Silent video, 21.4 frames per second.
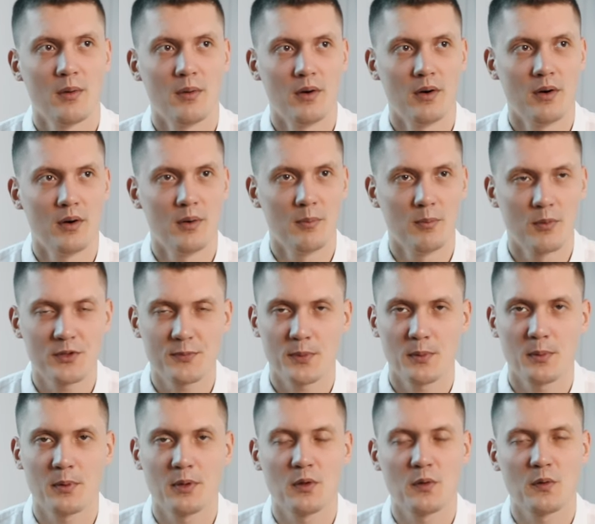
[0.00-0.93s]
most
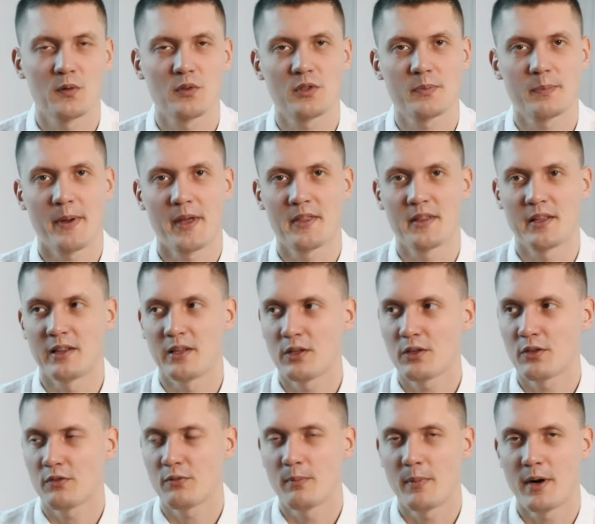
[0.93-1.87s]
probably you'll spend a
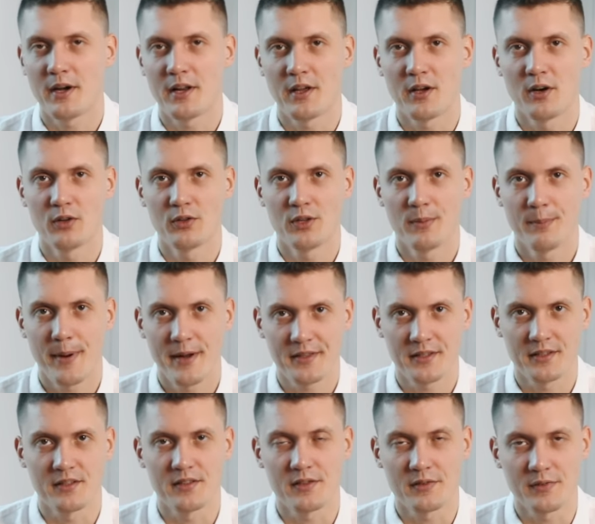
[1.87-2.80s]
lot of money on the
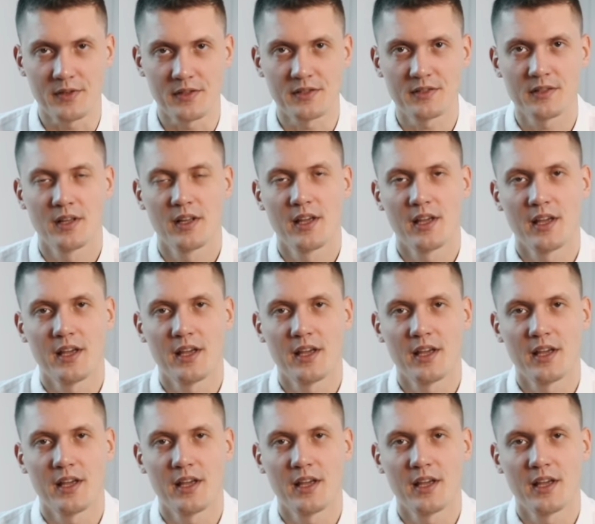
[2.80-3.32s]
maintenance fees.